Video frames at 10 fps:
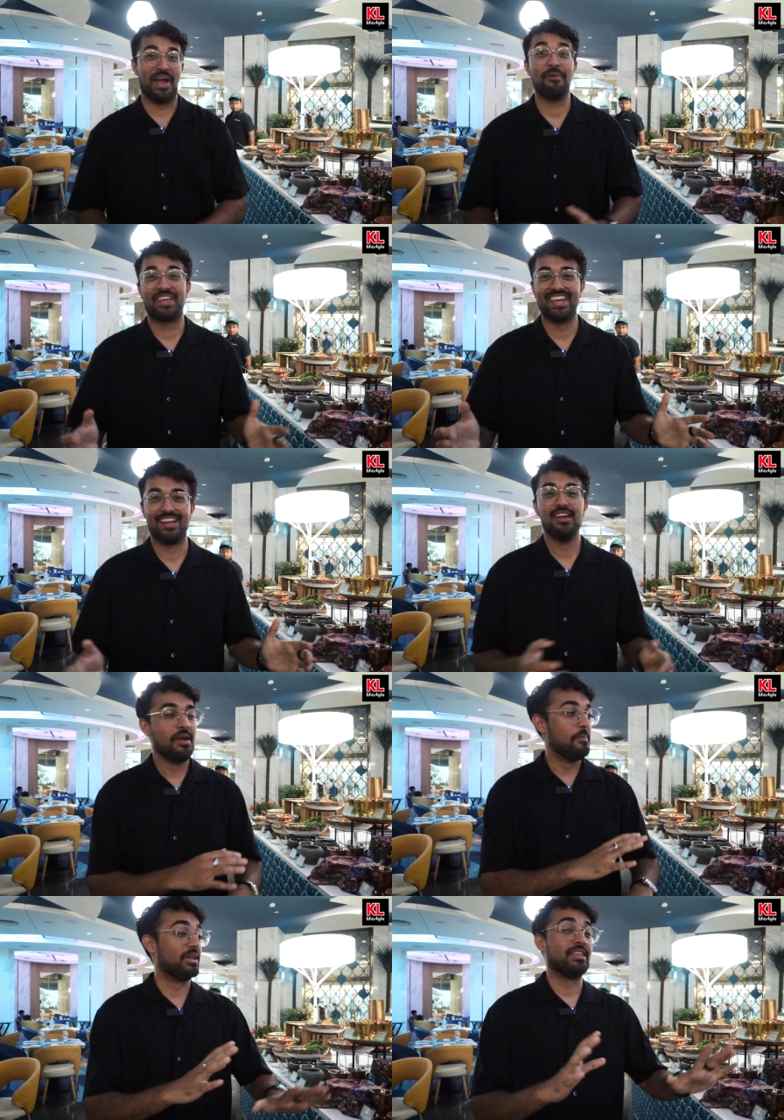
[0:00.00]
I'm kidding,
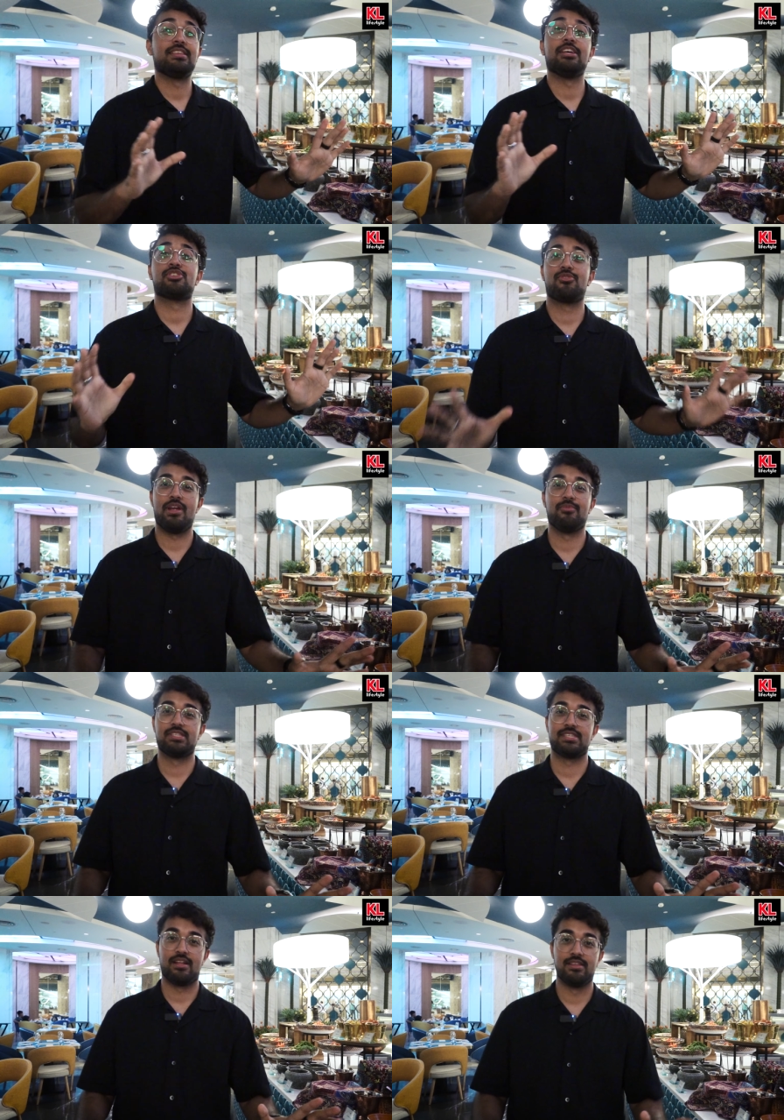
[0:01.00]
but they taste great with
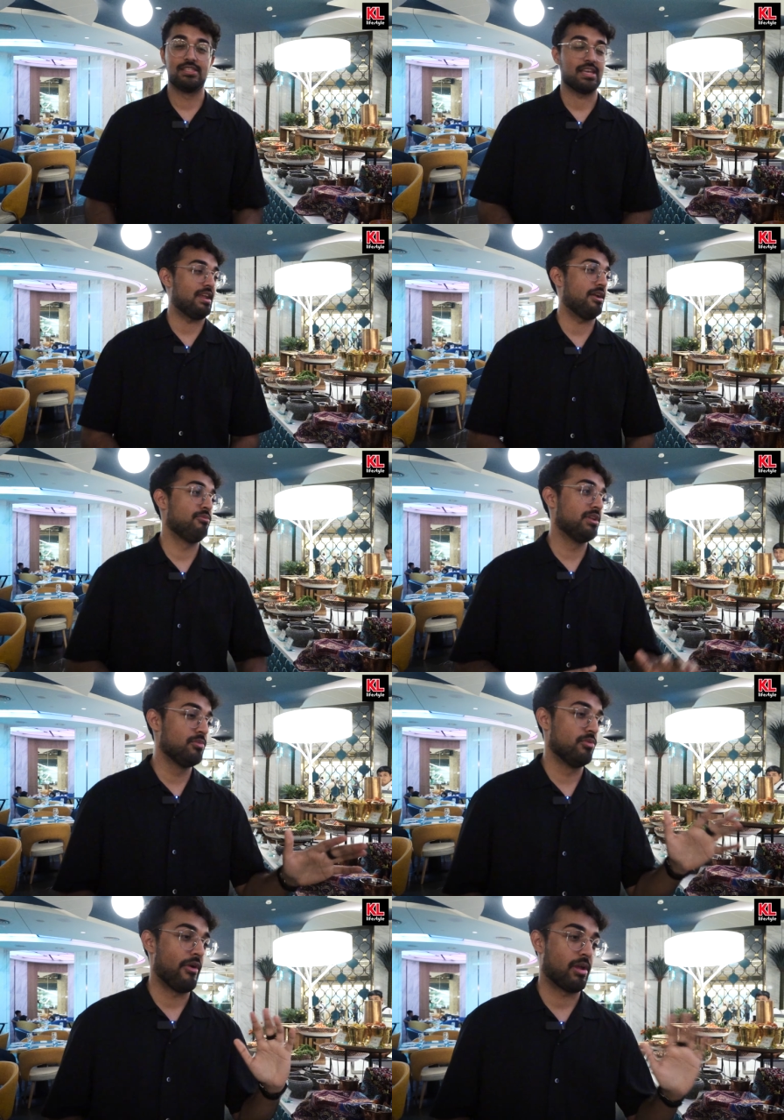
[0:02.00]
salads, and I really
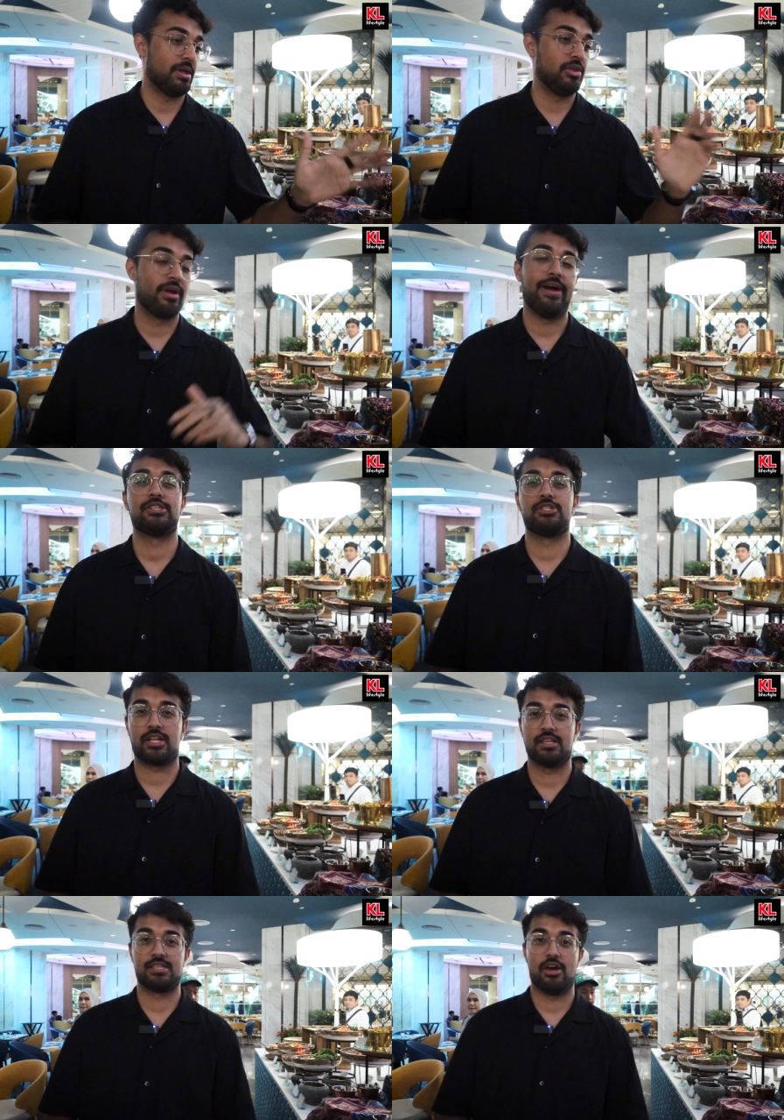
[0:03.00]
would recommend you guys to
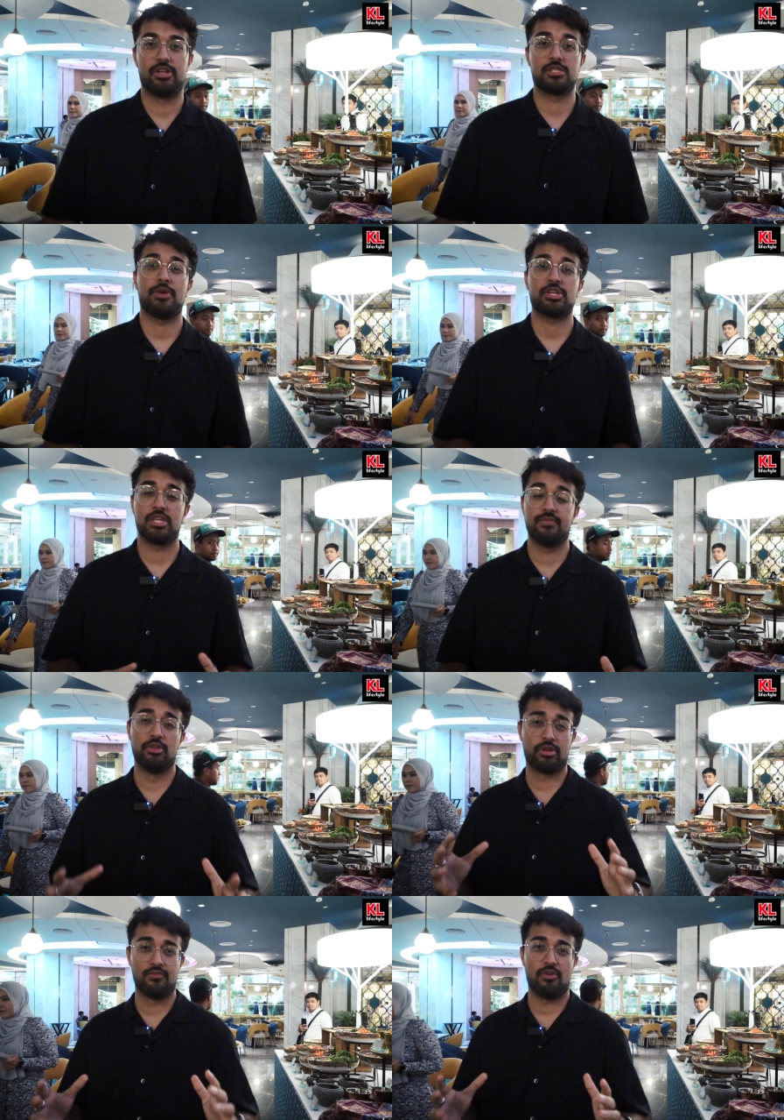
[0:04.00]
check this out, especially if
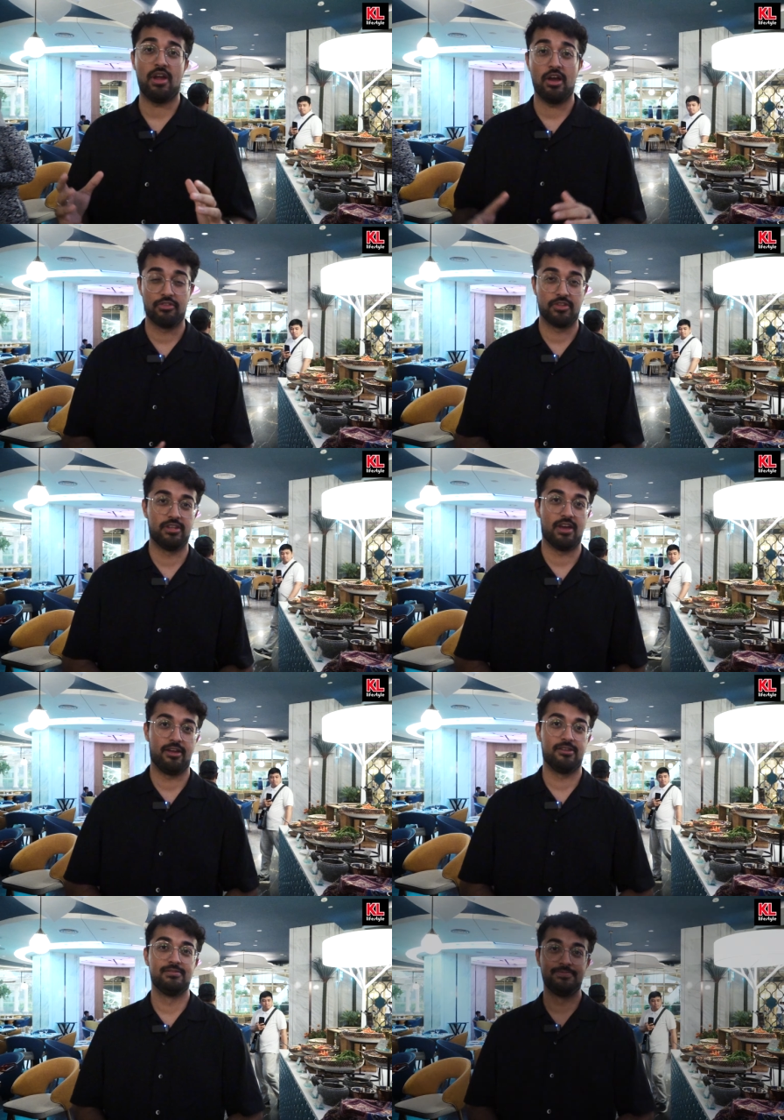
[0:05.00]
you're looking for a healthier
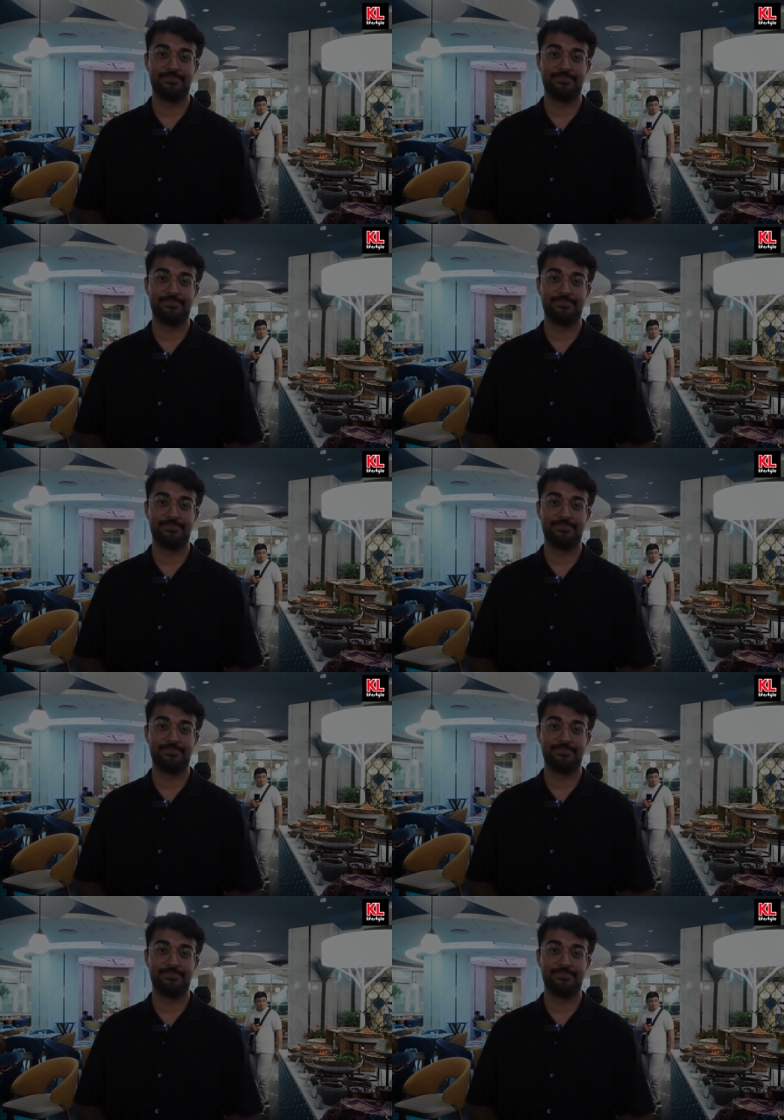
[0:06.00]
diet.